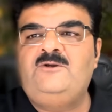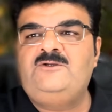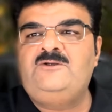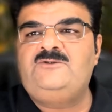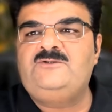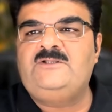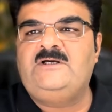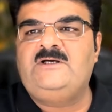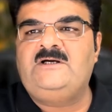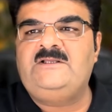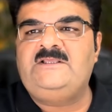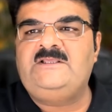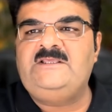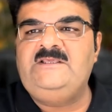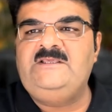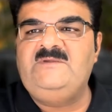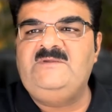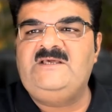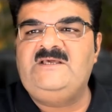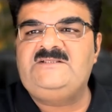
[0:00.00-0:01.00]
the
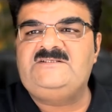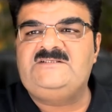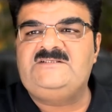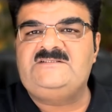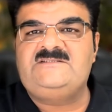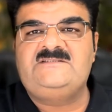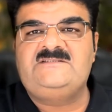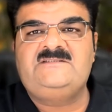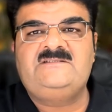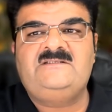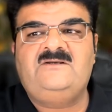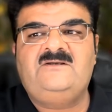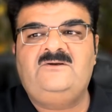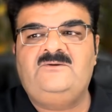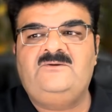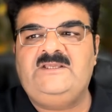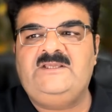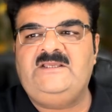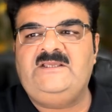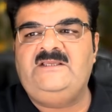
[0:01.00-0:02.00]
images,
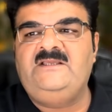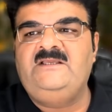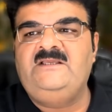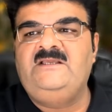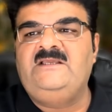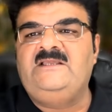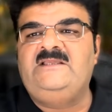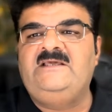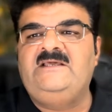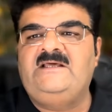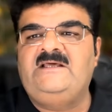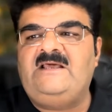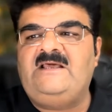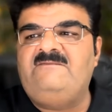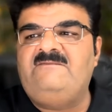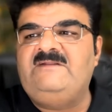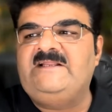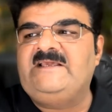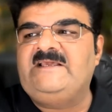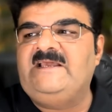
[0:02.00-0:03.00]
okay, here I
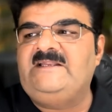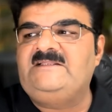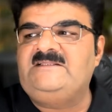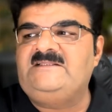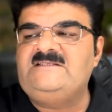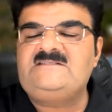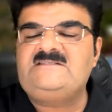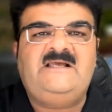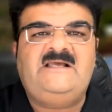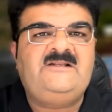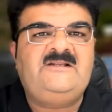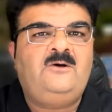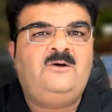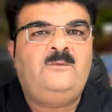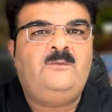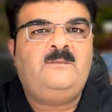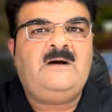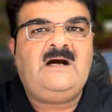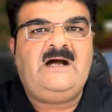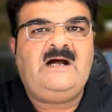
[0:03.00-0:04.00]
will get this kind of
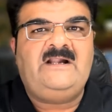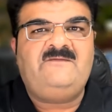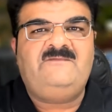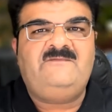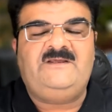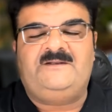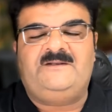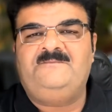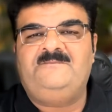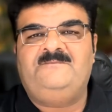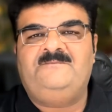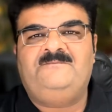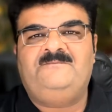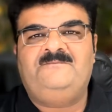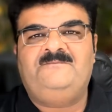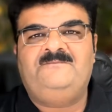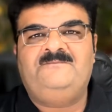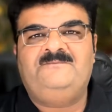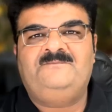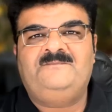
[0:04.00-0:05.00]
hardware.
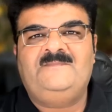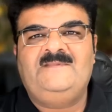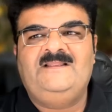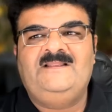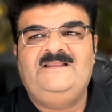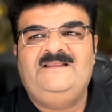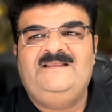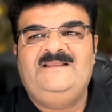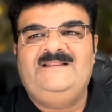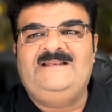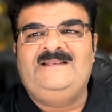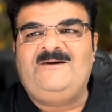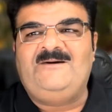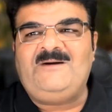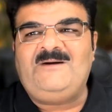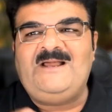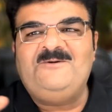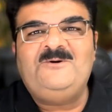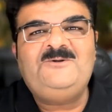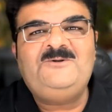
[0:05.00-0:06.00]
Now
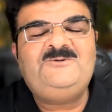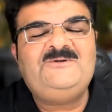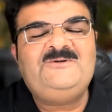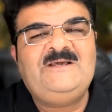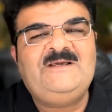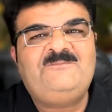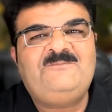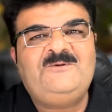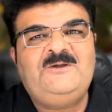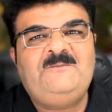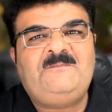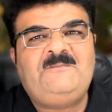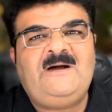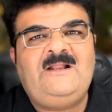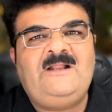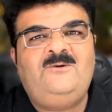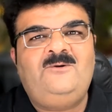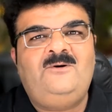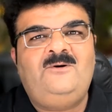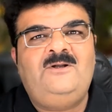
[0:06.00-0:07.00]
I want to deploy
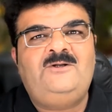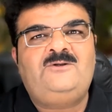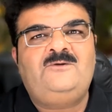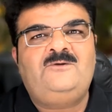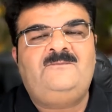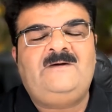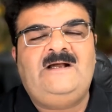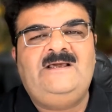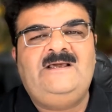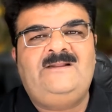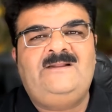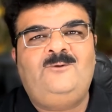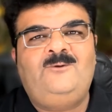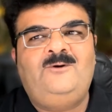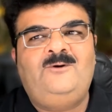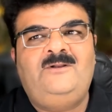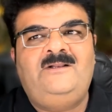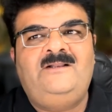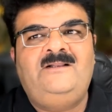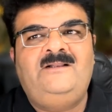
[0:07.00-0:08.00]
Palo Alto
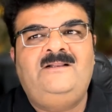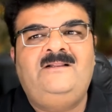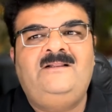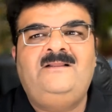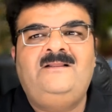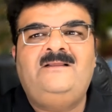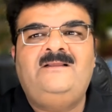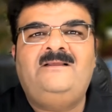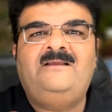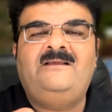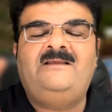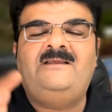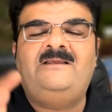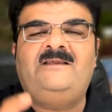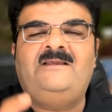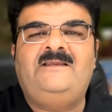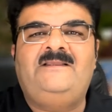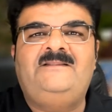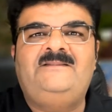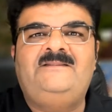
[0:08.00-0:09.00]
firewall
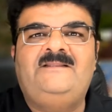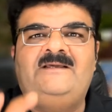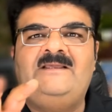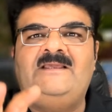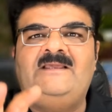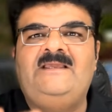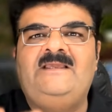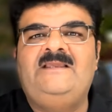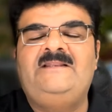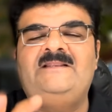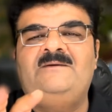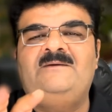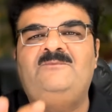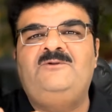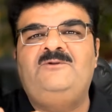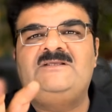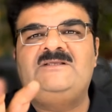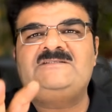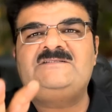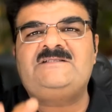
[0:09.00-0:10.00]
in the
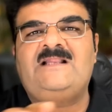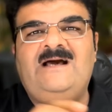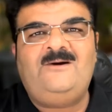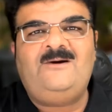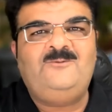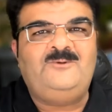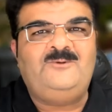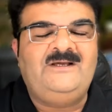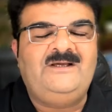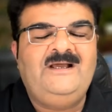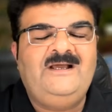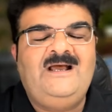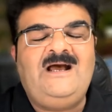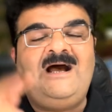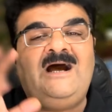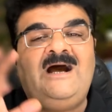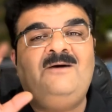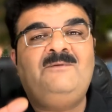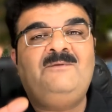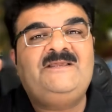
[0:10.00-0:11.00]
AWS cloud.
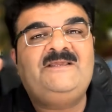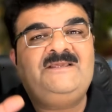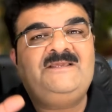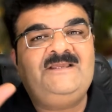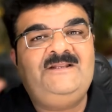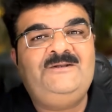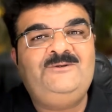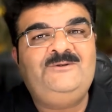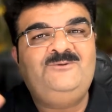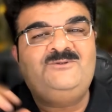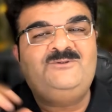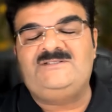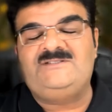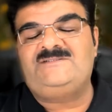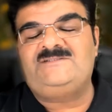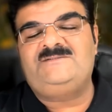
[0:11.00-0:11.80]
How I can do this?